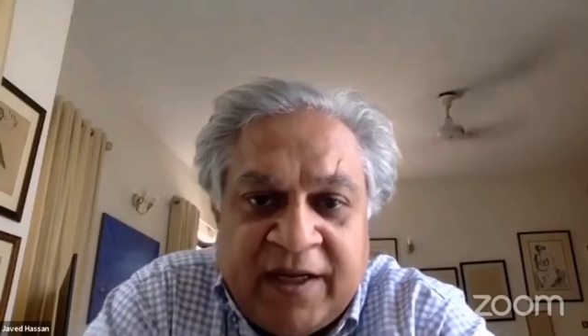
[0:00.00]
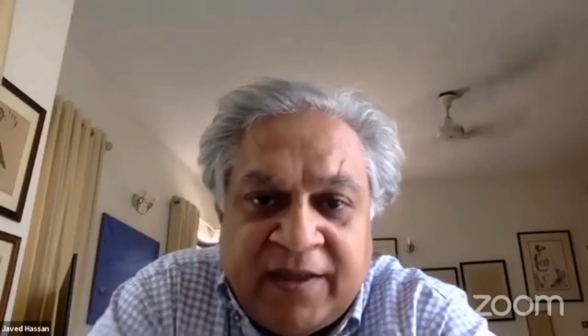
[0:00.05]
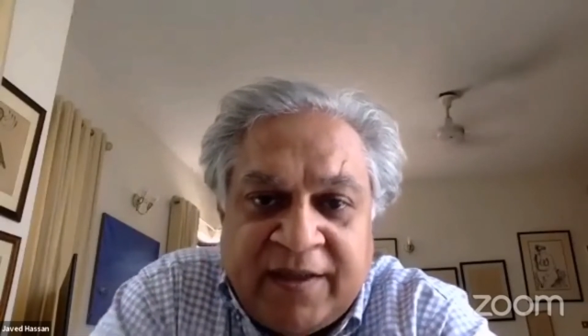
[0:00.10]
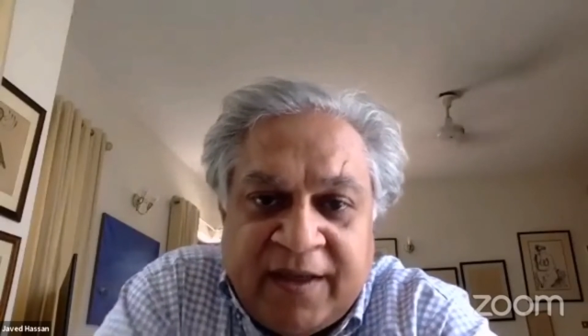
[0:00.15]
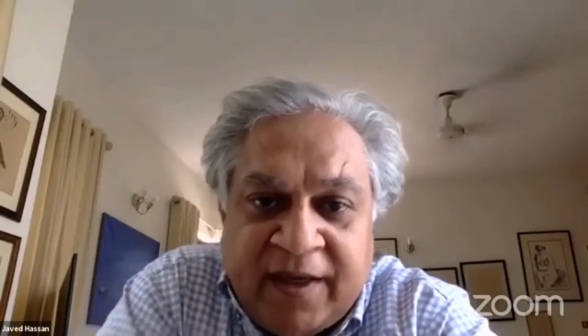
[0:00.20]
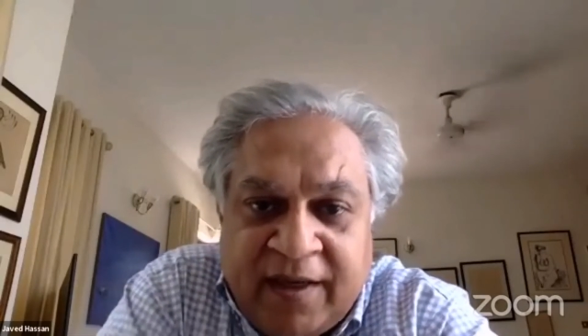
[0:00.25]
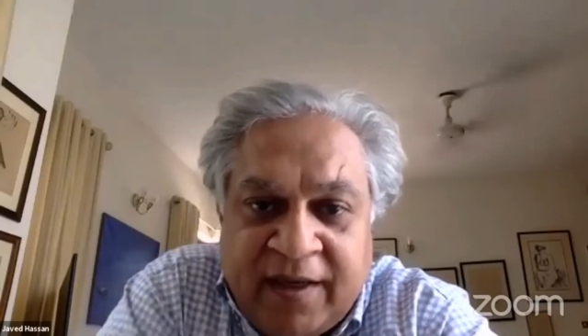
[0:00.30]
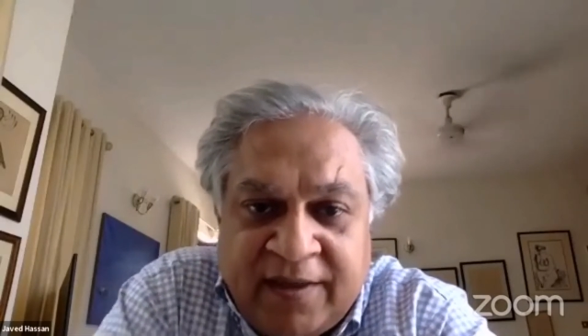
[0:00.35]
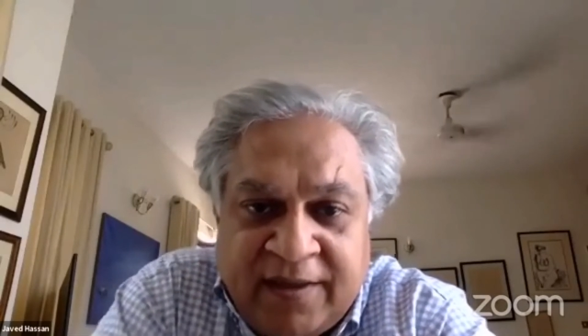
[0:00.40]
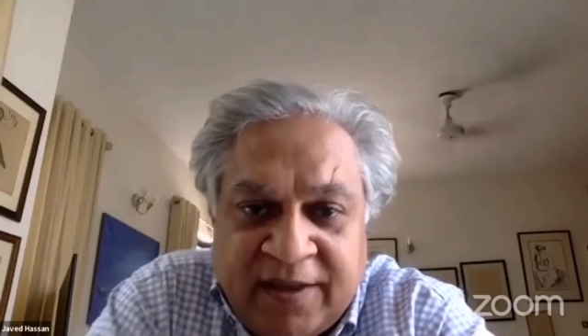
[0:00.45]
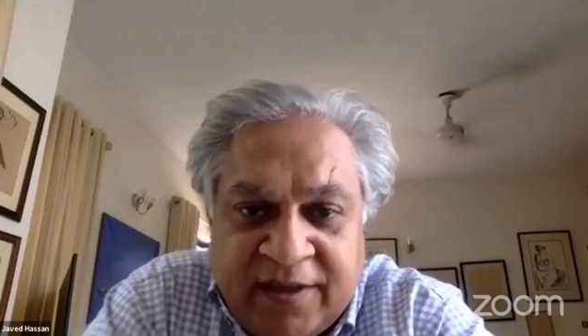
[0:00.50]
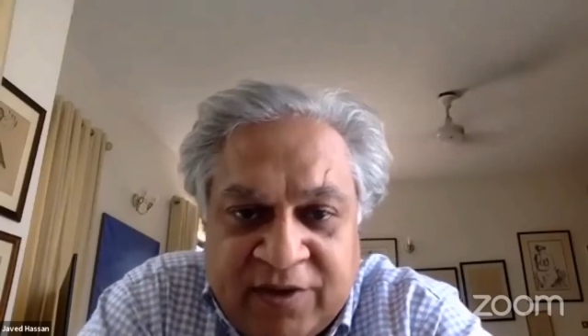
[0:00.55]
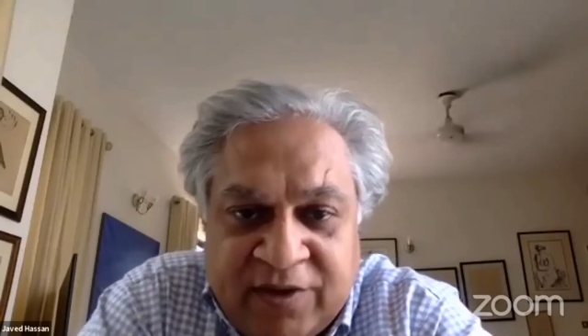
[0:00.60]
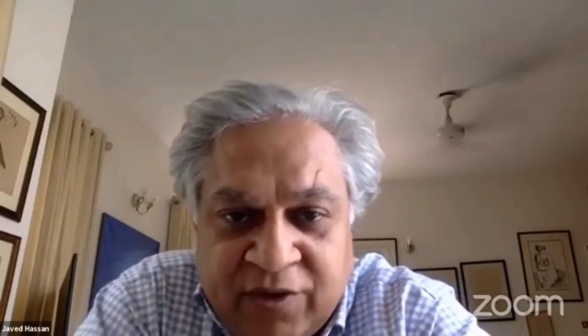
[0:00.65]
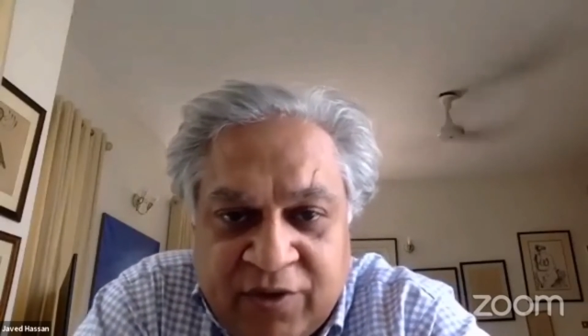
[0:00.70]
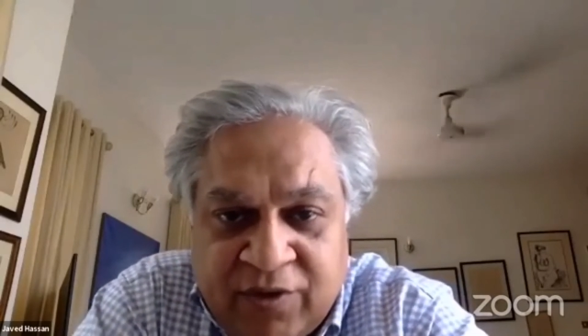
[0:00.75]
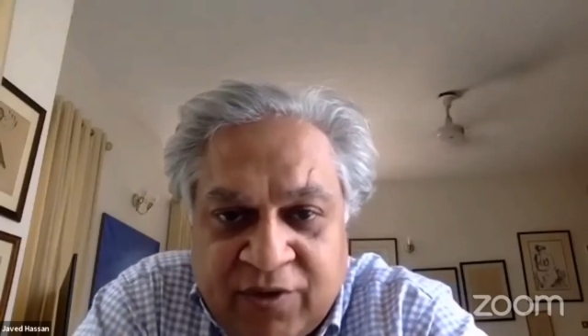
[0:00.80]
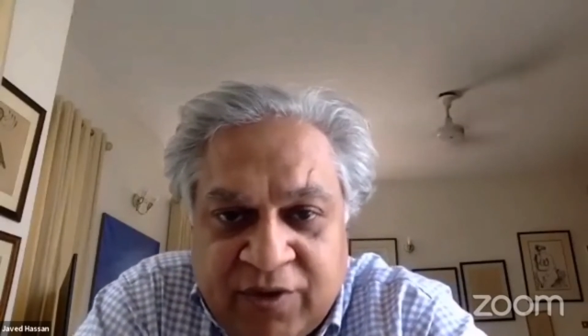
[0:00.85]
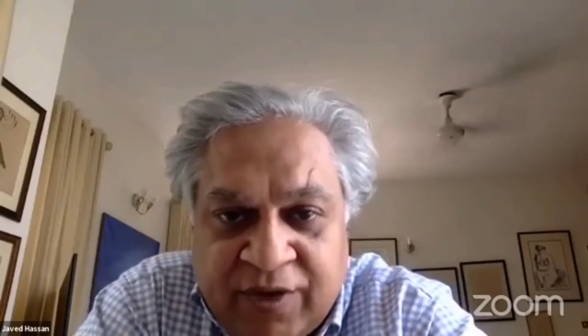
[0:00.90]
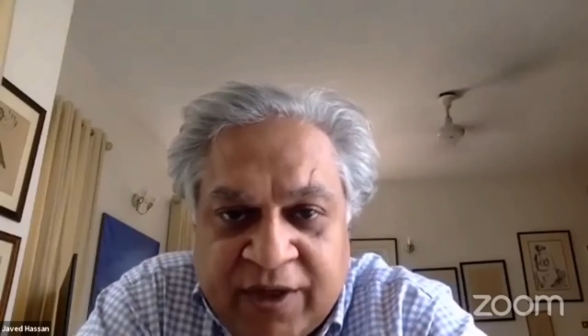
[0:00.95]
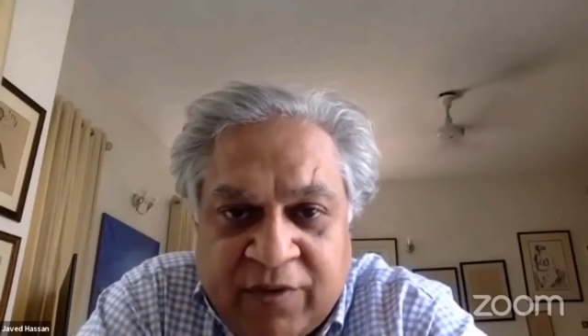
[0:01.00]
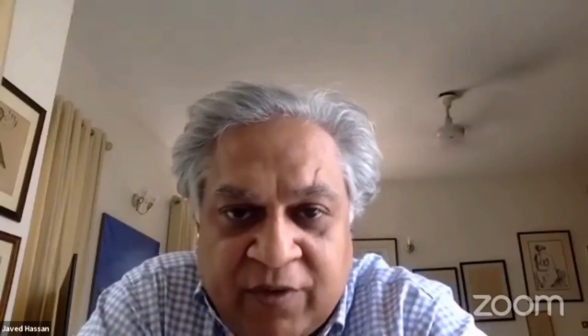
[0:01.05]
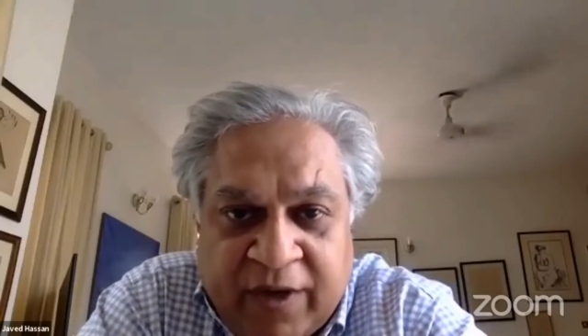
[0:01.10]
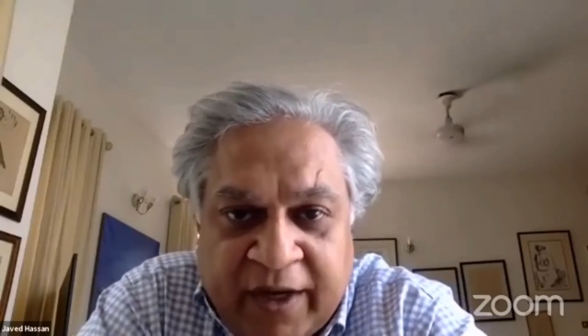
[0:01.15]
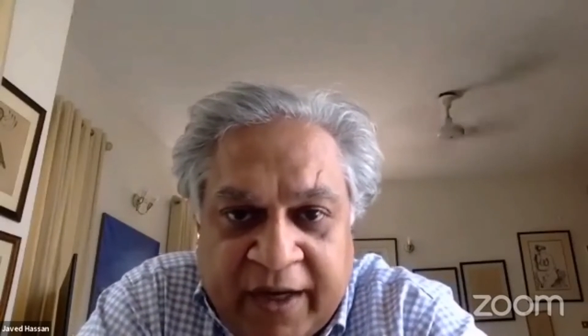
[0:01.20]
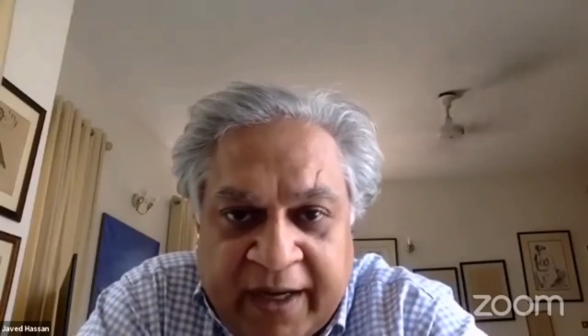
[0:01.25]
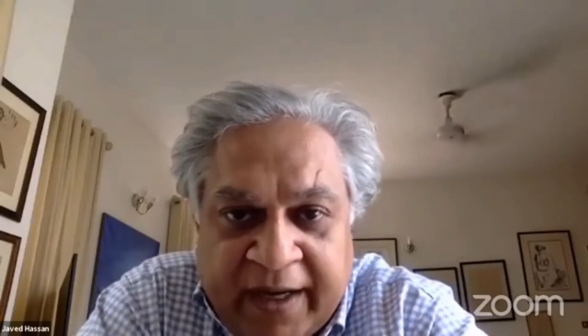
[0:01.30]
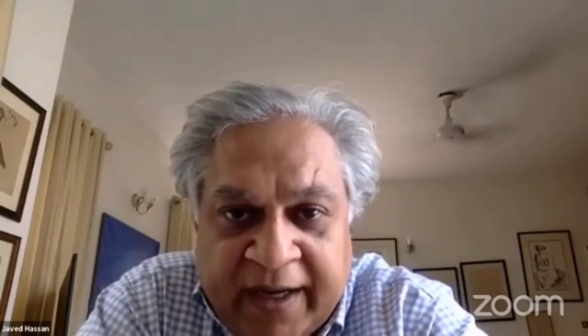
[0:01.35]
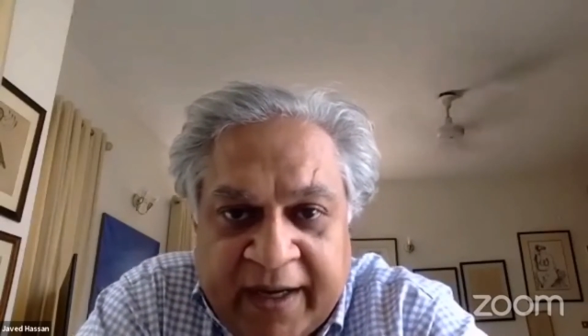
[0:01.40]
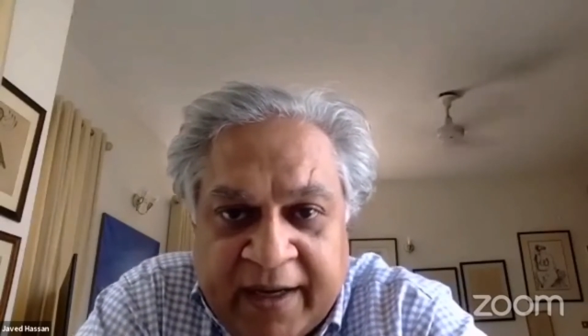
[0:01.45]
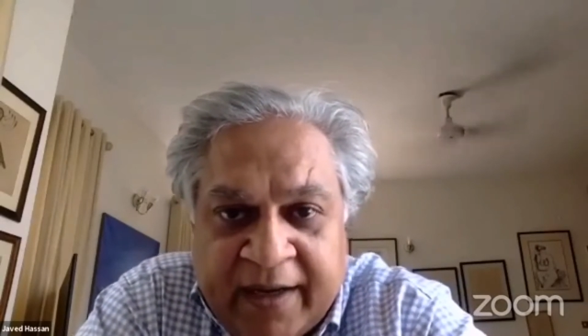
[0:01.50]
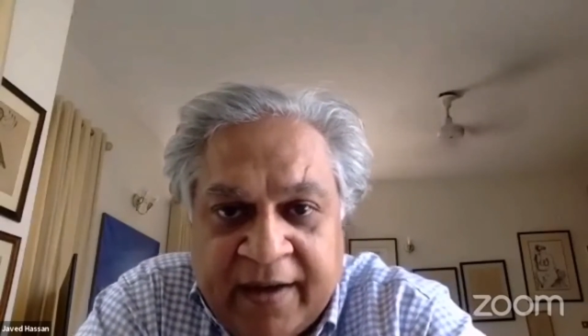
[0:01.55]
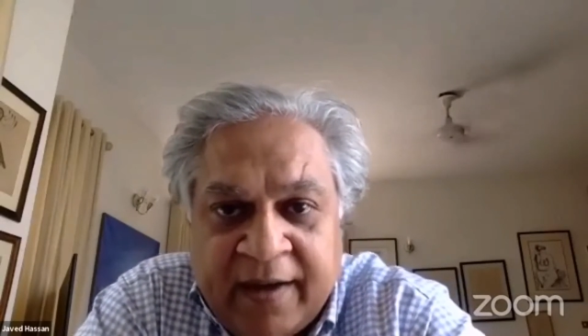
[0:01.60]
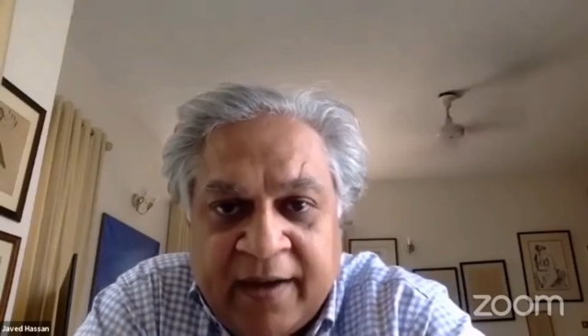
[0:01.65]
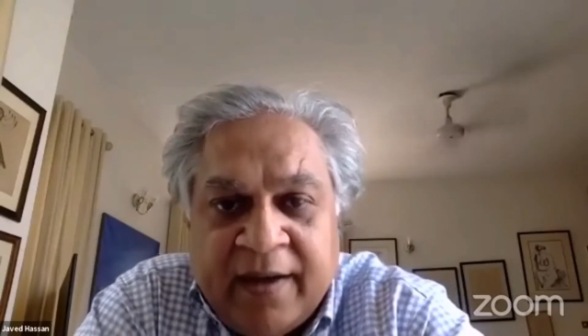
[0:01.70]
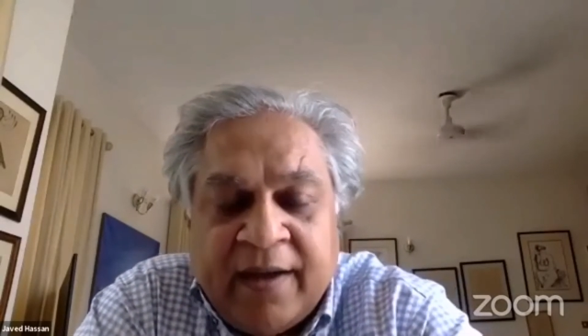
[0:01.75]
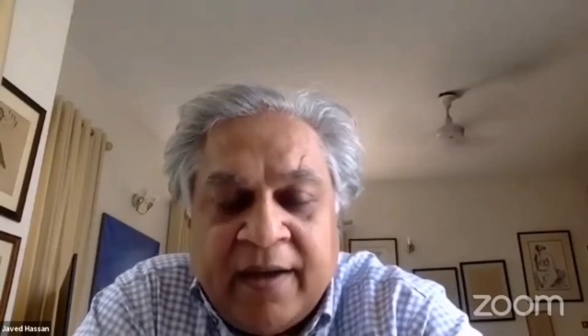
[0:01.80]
intelligence you require.